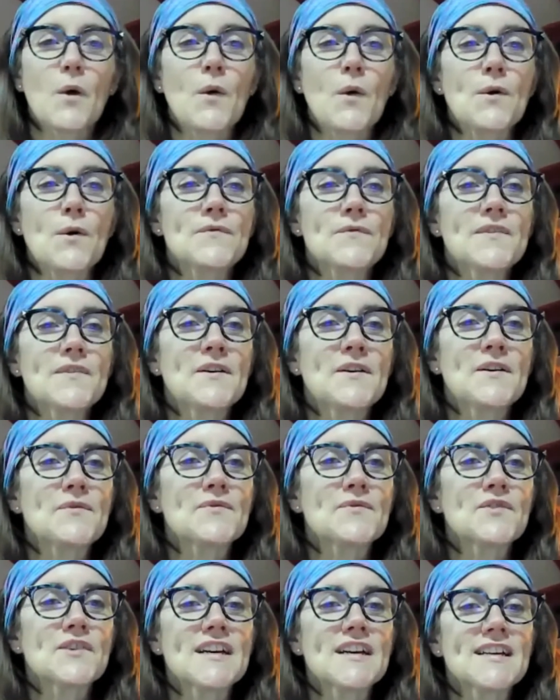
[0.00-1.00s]
Or feel
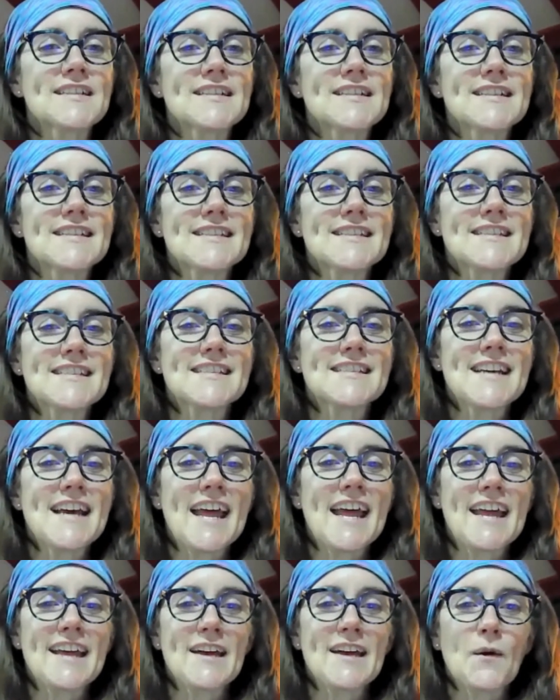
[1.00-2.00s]
free to
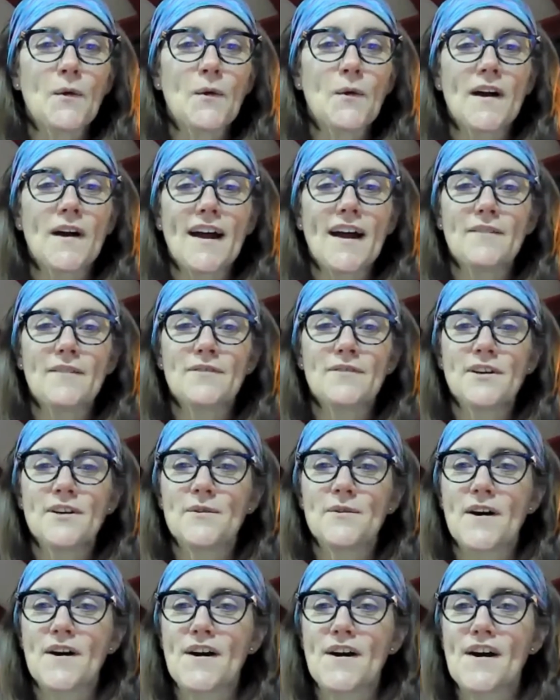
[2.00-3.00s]
stay wherever
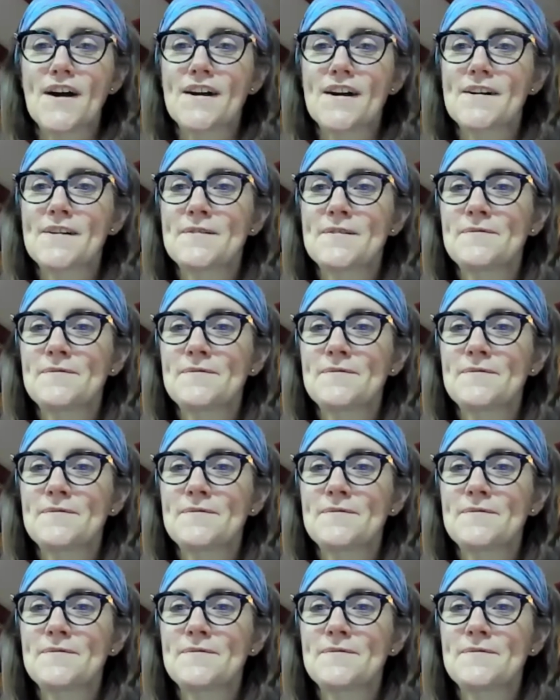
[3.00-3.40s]
you are.